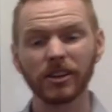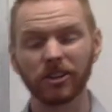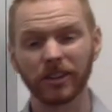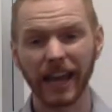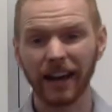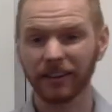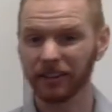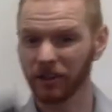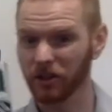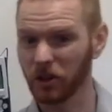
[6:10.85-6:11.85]
Your
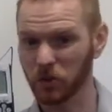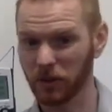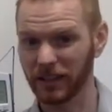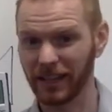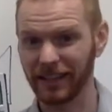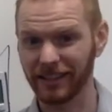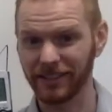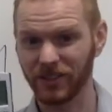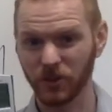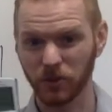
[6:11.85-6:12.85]
calculator knows what that
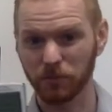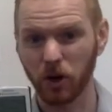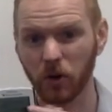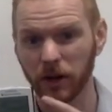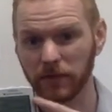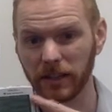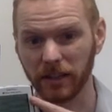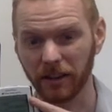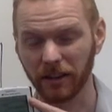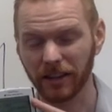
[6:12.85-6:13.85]
is, so it's programmed into
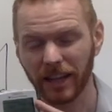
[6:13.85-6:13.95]
here.